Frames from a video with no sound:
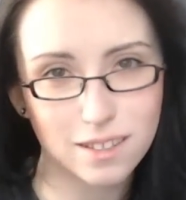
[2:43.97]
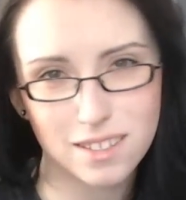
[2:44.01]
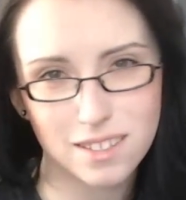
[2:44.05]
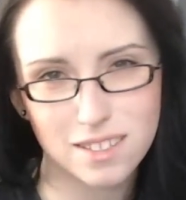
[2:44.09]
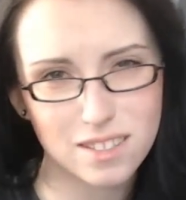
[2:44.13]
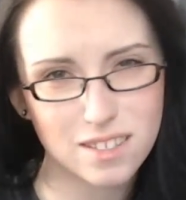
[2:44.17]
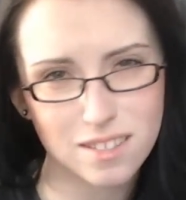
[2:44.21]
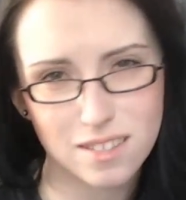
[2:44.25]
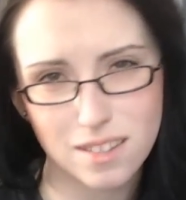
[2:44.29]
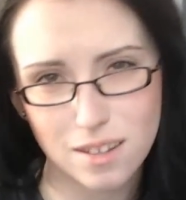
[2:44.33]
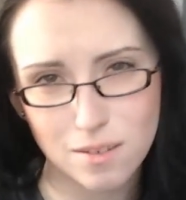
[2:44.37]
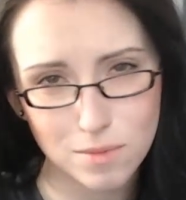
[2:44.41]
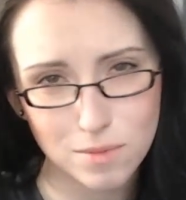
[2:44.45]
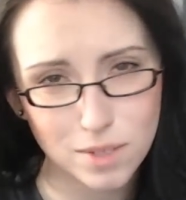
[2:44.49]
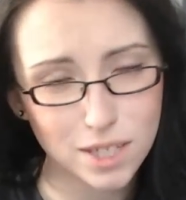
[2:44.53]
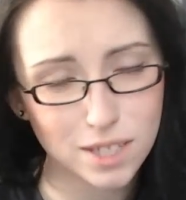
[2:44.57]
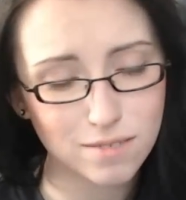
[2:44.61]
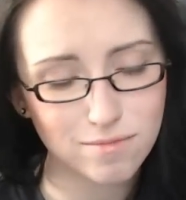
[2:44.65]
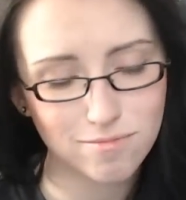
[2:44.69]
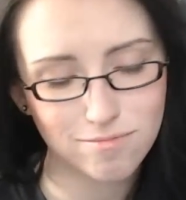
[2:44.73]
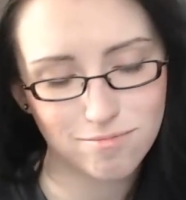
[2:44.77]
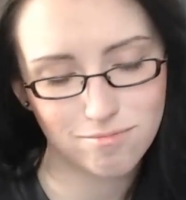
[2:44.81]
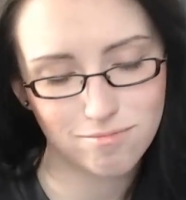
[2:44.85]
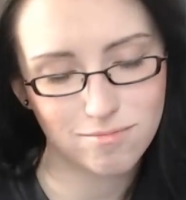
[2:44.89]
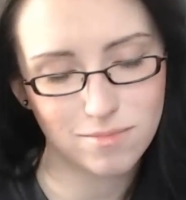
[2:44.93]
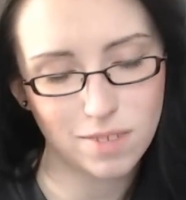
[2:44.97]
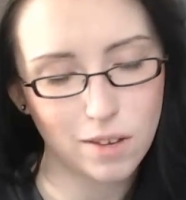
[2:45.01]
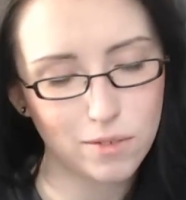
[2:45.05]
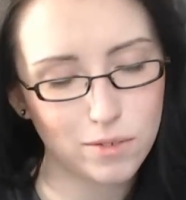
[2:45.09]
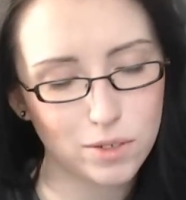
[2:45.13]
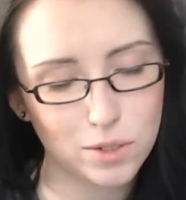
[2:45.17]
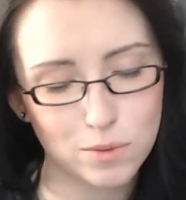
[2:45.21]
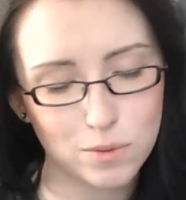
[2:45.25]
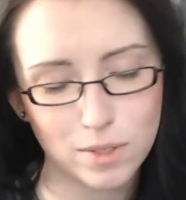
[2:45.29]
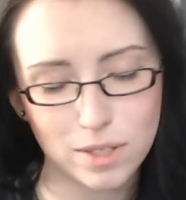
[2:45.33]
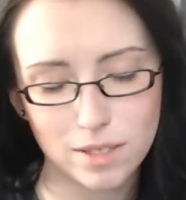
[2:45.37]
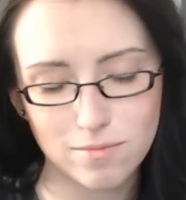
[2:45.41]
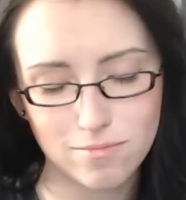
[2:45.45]
And that's, I mean,
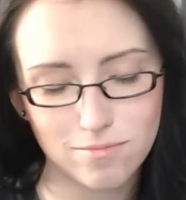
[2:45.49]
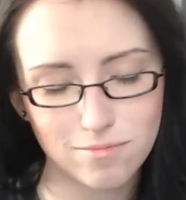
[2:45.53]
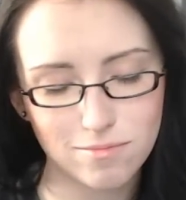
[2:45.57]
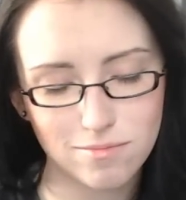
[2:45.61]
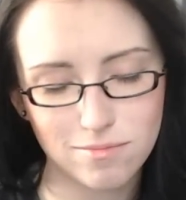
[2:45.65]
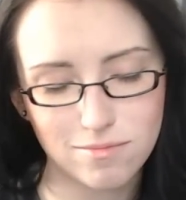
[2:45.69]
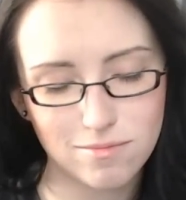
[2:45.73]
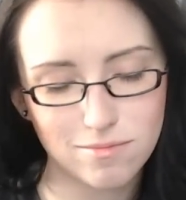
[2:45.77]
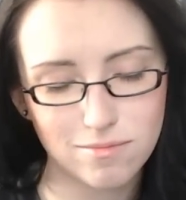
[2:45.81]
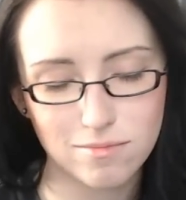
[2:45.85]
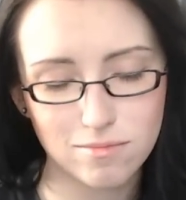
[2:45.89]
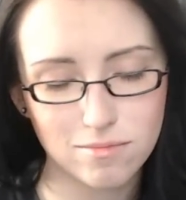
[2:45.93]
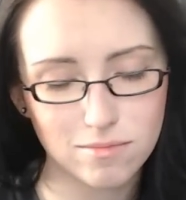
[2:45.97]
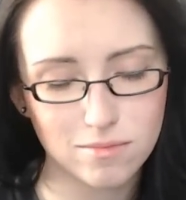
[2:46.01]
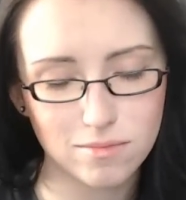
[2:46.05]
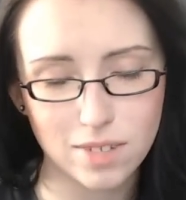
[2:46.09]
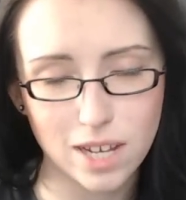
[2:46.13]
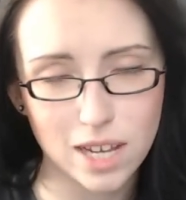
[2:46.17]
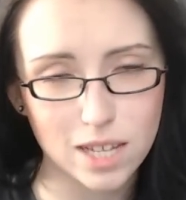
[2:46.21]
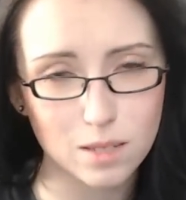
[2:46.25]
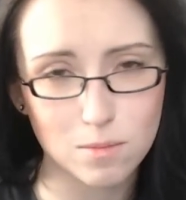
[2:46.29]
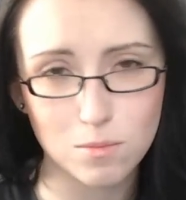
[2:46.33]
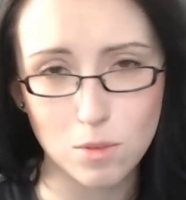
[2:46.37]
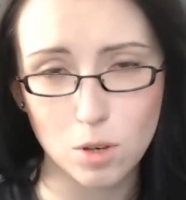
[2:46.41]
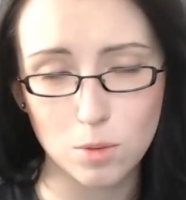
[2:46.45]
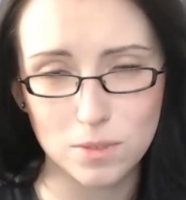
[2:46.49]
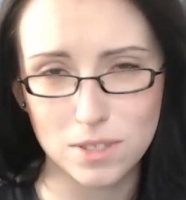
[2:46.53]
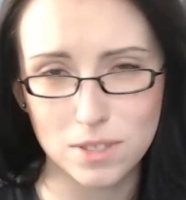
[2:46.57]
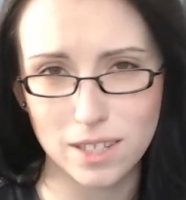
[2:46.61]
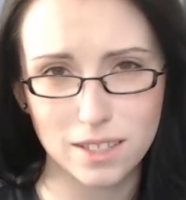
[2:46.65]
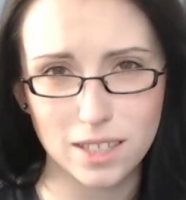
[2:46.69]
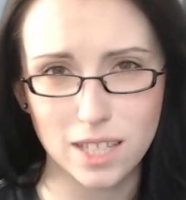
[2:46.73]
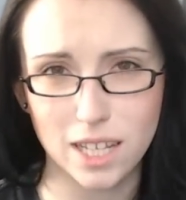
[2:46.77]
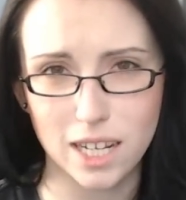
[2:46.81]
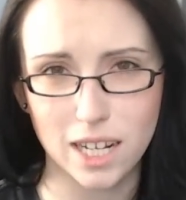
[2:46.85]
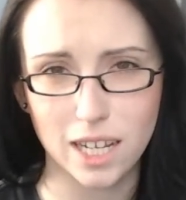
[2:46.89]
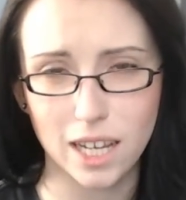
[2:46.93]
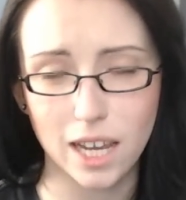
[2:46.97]
everyone has moments
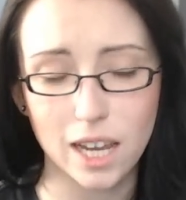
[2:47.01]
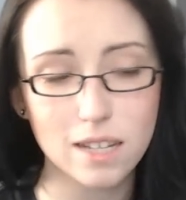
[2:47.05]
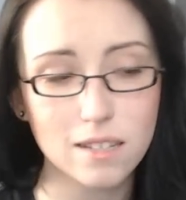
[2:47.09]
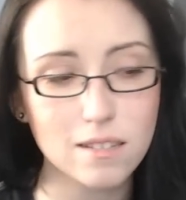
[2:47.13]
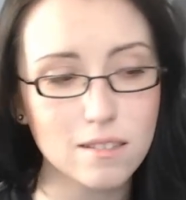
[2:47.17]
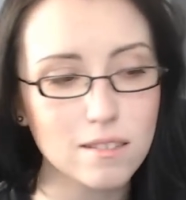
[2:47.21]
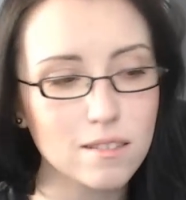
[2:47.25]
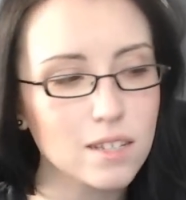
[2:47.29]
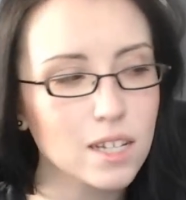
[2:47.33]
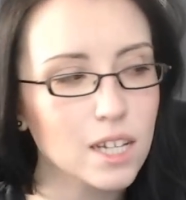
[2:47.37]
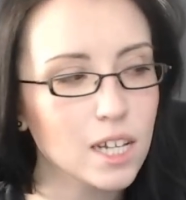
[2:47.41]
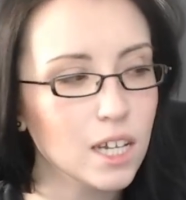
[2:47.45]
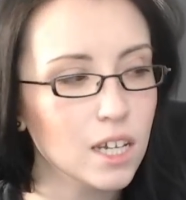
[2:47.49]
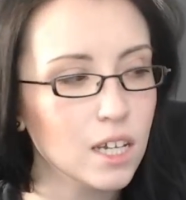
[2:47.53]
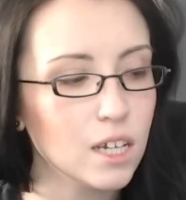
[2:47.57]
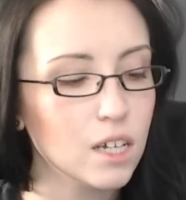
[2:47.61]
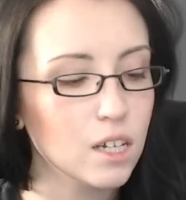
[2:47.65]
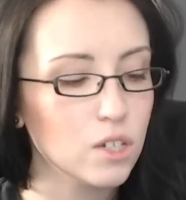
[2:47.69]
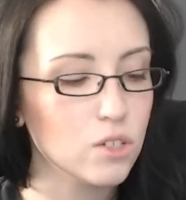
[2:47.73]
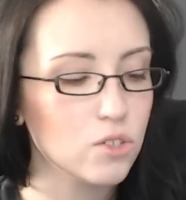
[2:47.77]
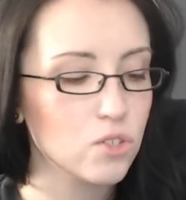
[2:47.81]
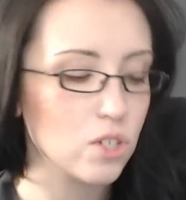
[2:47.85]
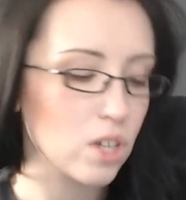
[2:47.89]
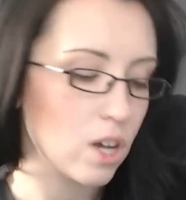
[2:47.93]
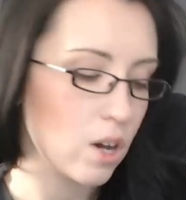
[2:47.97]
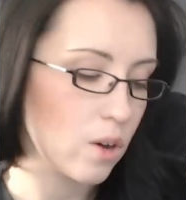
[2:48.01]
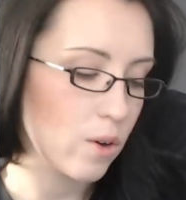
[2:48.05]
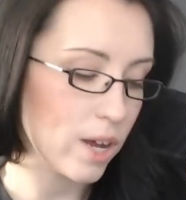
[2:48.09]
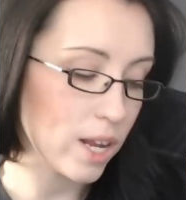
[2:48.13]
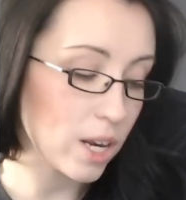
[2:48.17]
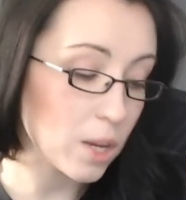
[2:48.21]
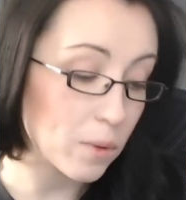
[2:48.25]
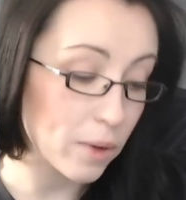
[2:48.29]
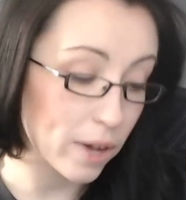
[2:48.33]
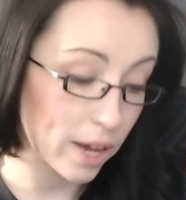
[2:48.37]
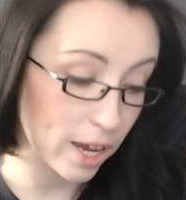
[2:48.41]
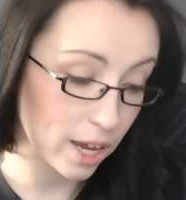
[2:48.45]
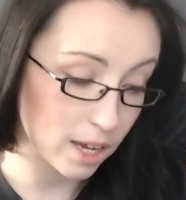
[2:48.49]
like that, I guess. So
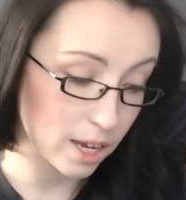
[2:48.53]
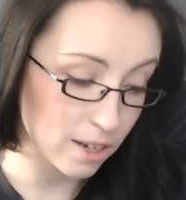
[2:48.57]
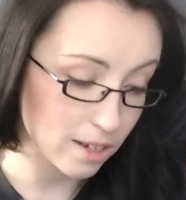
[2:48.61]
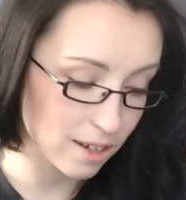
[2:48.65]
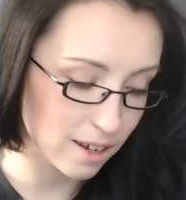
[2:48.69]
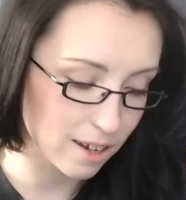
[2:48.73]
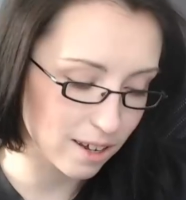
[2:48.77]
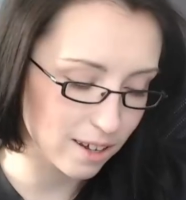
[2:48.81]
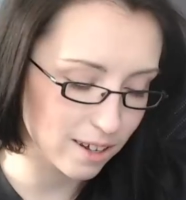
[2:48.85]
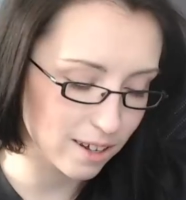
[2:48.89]
anyway,